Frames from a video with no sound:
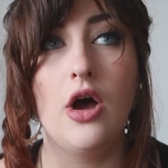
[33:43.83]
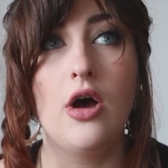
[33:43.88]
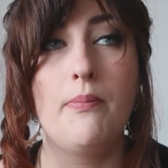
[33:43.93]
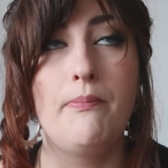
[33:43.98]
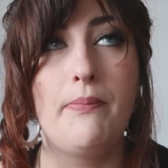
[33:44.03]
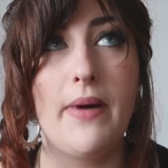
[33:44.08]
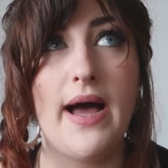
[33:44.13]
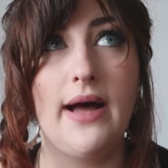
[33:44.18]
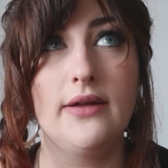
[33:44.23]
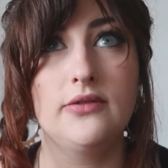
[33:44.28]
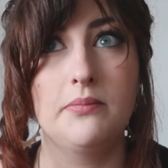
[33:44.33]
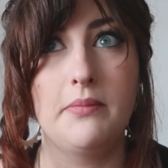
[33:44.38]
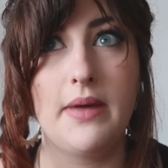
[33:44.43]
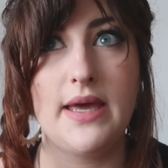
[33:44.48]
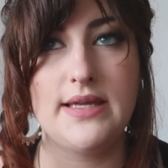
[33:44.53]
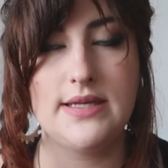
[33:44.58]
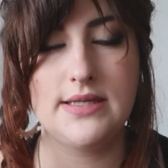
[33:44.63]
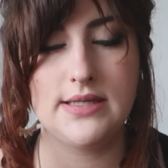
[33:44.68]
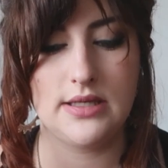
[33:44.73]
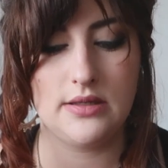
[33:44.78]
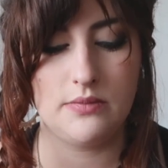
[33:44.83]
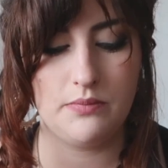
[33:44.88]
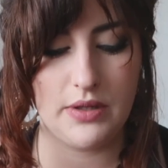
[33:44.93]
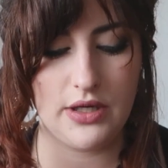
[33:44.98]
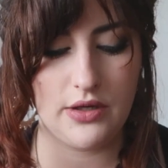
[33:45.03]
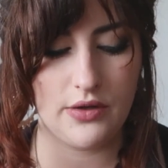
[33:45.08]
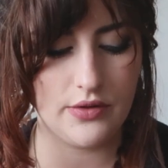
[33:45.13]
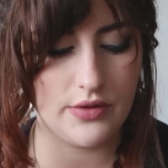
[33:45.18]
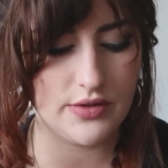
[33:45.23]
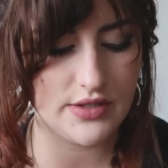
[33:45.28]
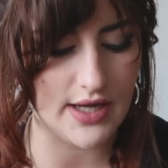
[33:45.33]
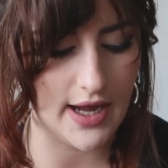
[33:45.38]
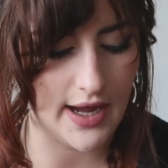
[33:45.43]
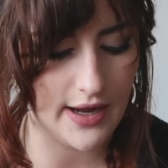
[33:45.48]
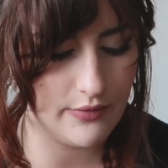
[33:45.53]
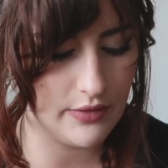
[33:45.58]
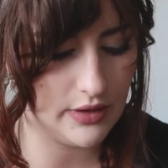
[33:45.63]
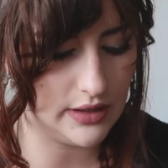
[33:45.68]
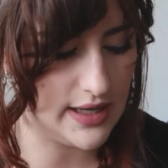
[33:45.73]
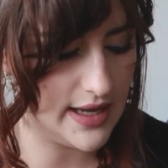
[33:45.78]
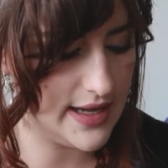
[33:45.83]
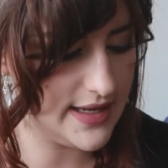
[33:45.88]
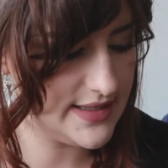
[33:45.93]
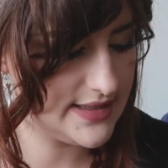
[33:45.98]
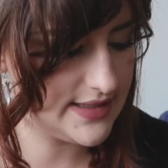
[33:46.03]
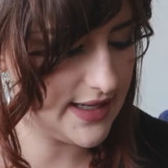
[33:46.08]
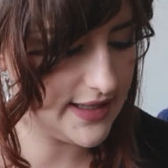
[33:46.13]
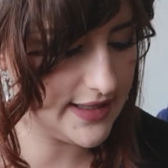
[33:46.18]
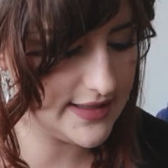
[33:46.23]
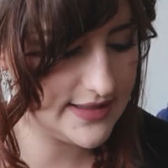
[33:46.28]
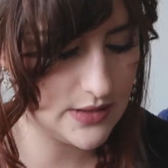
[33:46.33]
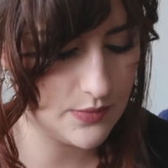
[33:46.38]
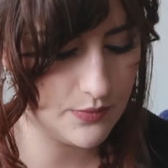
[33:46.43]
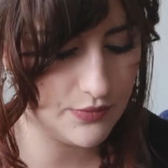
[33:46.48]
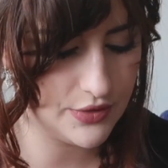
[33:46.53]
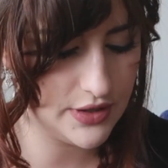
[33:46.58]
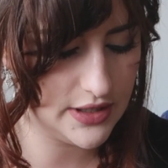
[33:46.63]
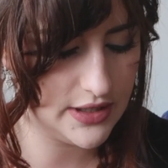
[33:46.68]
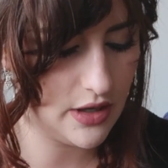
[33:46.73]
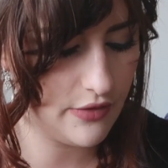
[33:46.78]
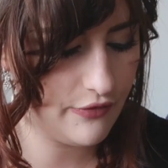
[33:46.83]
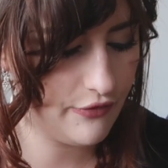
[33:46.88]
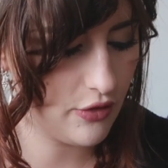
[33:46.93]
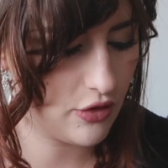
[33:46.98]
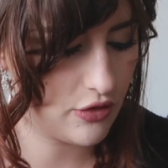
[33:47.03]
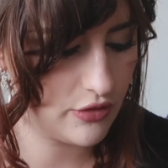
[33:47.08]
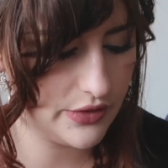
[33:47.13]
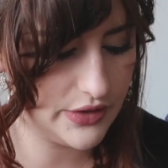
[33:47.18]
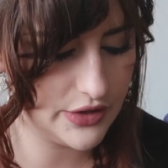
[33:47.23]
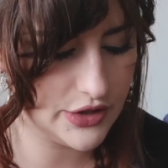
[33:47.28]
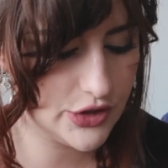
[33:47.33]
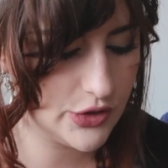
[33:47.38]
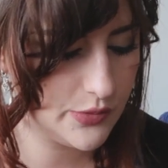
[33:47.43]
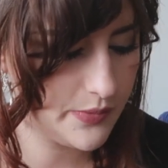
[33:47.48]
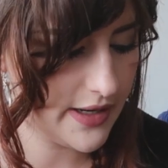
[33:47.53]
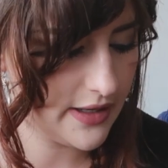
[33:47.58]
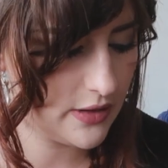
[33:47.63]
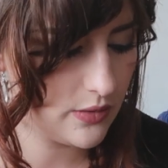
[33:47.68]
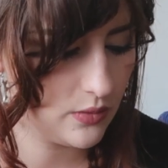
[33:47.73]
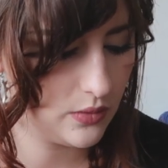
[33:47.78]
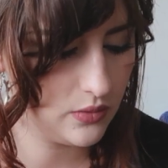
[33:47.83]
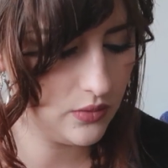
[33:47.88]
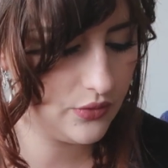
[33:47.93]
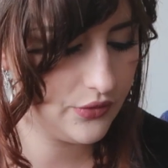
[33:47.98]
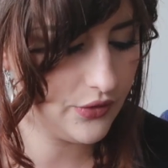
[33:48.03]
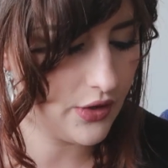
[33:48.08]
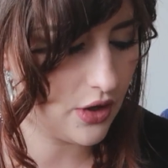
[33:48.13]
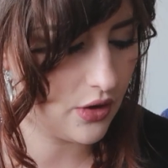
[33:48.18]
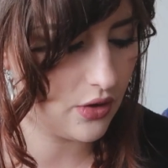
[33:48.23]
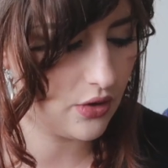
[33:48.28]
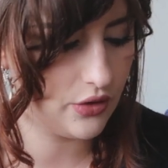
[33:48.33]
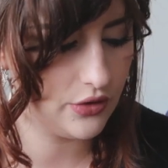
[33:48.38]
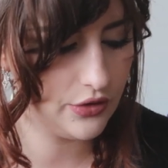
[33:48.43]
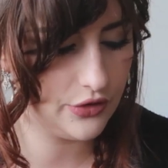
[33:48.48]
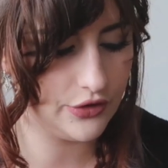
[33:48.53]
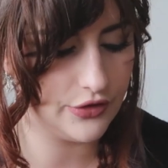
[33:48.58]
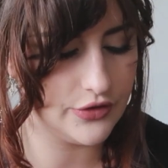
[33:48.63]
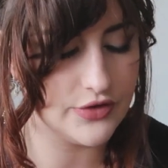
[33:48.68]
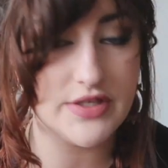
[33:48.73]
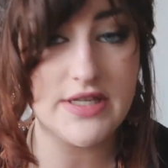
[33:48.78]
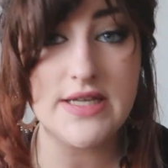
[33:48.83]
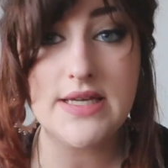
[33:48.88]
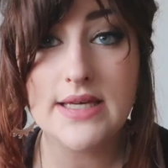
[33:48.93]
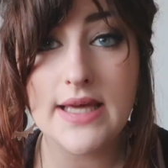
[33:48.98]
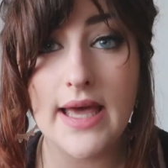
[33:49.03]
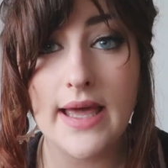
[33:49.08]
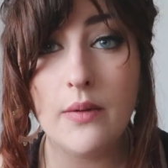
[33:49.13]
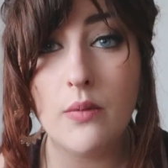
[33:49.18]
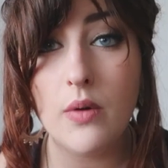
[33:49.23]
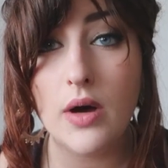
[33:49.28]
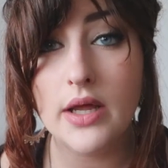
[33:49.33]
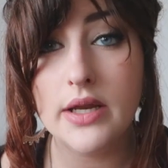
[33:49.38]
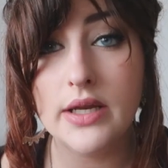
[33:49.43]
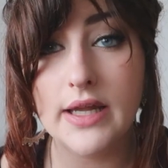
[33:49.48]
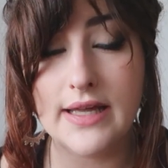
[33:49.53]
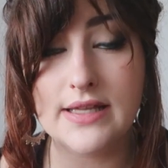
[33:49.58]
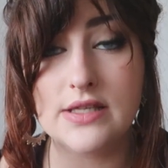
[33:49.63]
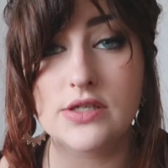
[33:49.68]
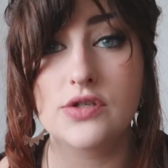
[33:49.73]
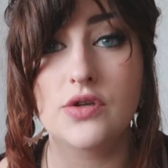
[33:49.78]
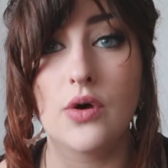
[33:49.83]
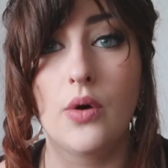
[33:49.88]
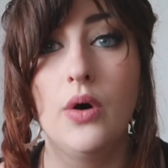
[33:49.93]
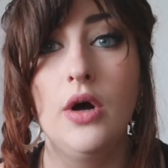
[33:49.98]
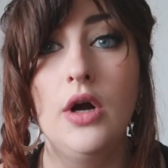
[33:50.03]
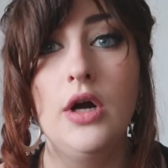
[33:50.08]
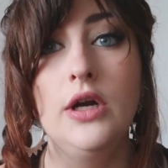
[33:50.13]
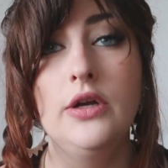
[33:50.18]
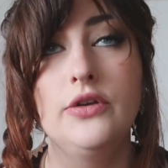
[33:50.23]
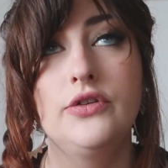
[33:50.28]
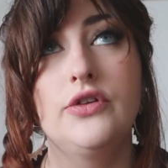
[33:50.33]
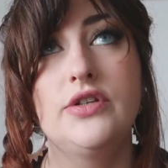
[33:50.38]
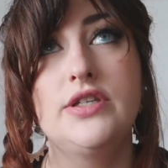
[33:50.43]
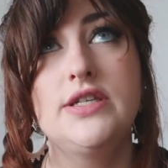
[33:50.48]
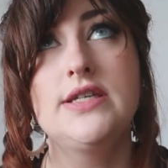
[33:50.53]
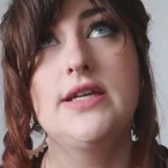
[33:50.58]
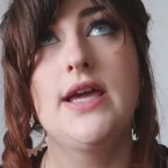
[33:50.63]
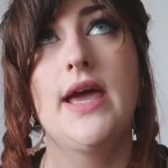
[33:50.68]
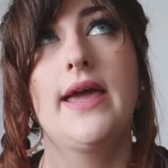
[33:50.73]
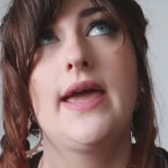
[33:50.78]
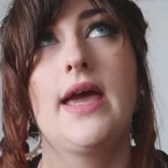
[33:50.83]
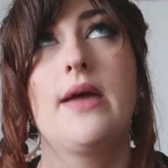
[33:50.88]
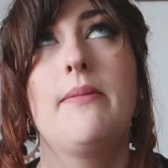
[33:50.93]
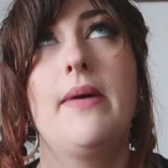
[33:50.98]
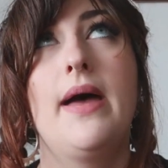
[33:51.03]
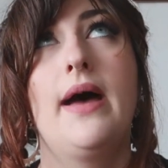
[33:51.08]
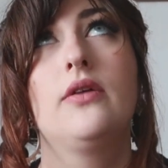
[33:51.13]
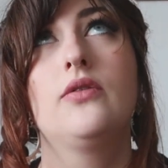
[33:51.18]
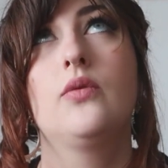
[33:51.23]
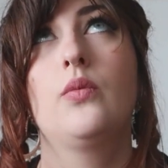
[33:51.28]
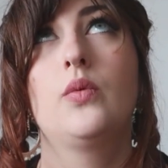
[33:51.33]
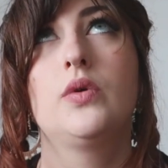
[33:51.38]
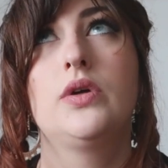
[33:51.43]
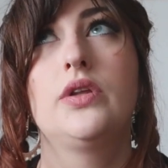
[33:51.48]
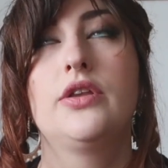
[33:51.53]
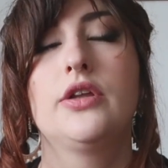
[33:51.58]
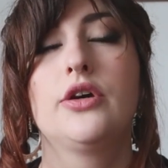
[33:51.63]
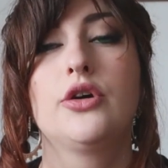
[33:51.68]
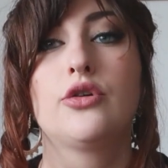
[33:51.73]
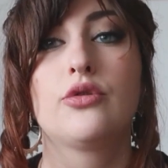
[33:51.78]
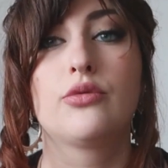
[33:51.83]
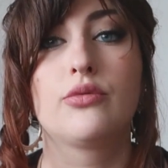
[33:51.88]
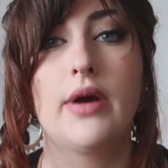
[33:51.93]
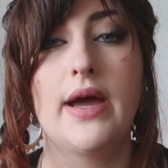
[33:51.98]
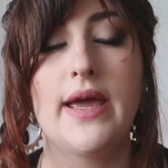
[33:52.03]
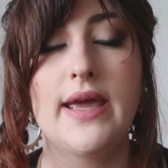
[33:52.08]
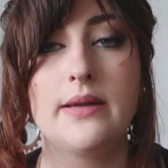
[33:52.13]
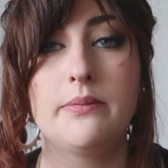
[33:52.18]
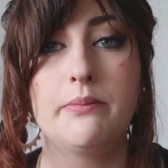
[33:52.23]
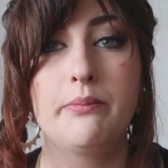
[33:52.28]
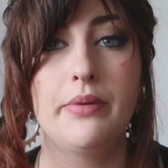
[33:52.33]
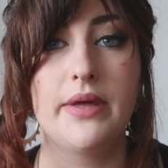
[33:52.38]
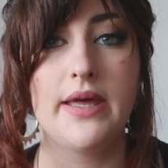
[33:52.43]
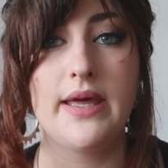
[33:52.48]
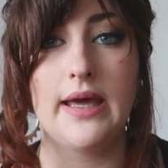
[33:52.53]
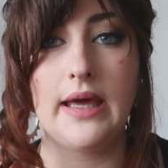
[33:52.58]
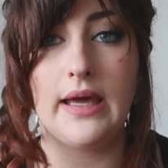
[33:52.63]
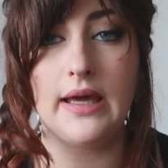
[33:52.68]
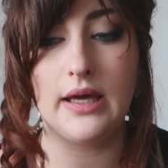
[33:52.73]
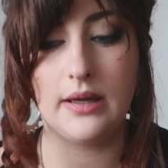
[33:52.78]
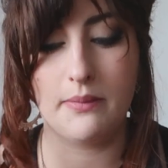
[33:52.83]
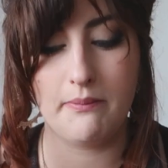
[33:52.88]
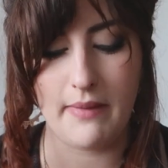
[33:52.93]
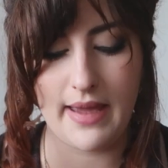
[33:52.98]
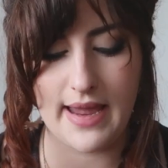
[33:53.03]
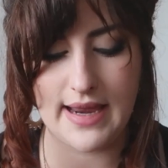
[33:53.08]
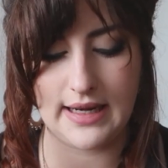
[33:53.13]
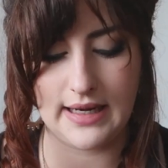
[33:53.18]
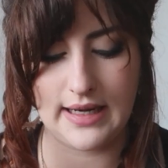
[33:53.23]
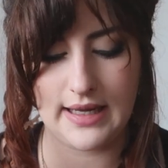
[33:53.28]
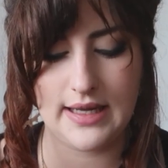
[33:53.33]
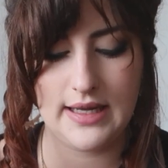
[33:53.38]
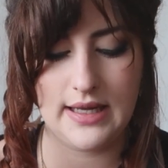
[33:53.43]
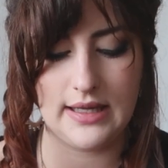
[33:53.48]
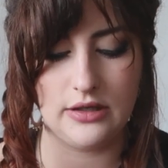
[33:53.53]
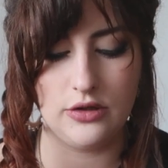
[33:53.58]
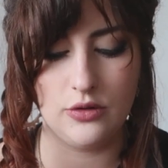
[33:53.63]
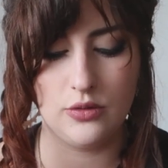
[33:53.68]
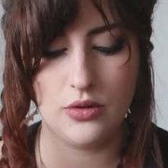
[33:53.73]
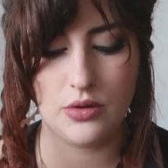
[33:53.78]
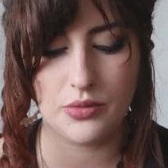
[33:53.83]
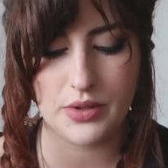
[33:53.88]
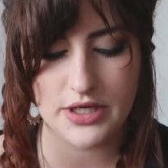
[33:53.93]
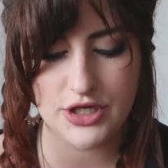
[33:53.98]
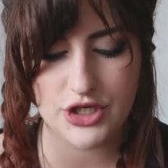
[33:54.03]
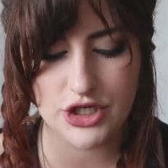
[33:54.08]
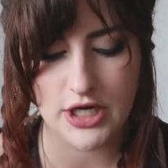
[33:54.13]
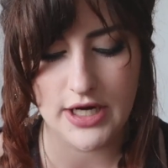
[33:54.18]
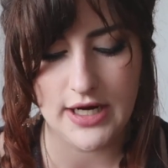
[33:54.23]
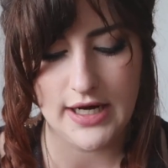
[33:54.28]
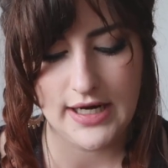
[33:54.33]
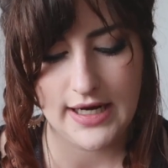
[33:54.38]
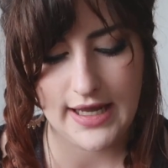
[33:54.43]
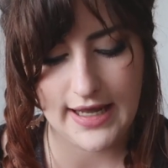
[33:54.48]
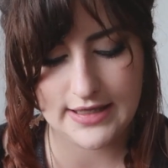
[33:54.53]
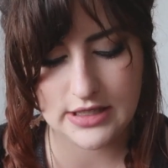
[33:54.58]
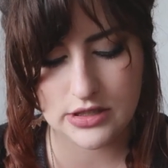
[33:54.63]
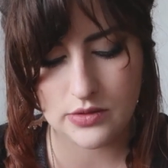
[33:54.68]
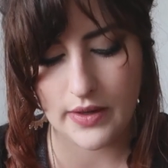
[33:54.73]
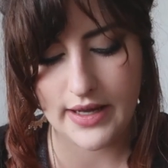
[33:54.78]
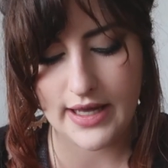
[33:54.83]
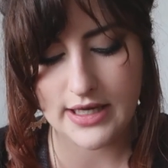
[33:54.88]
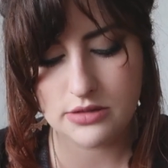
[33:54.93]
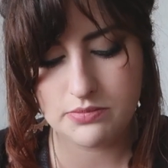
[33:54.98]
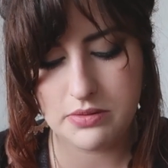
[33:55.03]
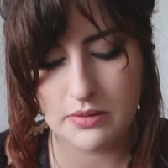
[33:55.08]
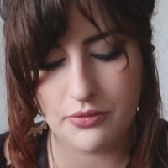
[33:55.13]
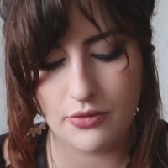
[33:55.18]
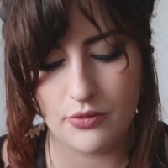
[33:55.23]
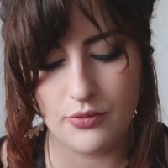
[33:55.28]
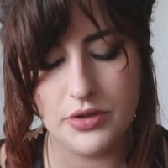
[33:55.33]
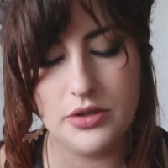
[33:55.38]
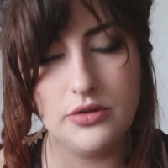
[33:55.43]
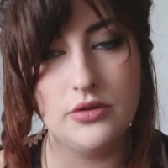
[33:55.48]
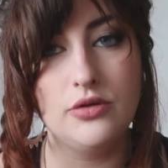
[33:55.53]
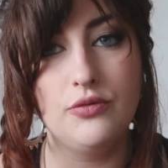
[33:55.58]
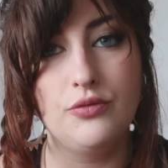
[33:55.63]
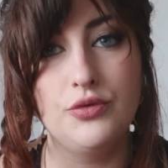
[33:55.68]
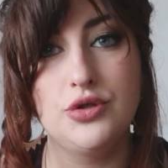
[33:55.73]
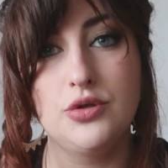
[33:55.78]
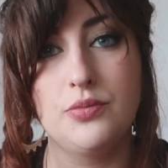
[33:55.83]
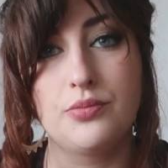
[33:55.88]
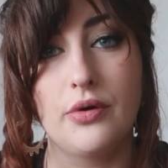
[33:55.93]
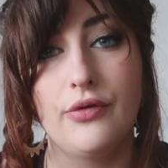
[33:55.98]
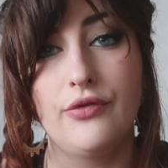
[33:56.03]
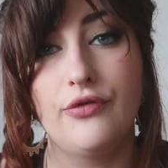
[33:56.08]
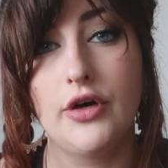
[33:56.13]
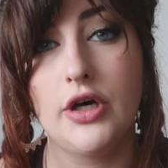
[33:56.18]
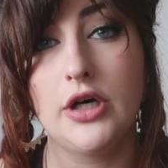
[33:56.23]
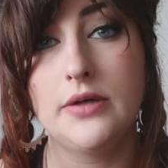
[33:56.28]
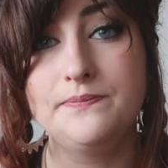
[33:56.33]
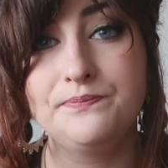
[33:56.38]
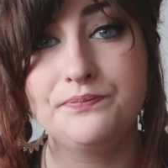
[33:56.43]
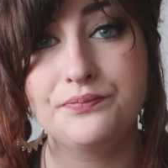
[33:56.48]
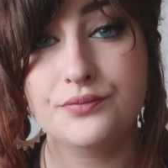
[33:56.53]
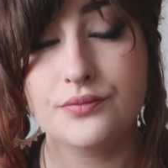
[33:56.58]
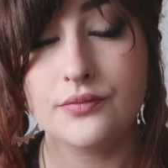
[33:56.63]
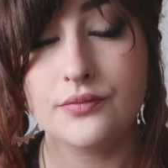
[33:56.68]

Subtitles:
about Mason because I realized that I didn't put enough orange speckles on the DK one, and so the DK came out with grey and pink mainly and no orange. And so I asked people, would you prefer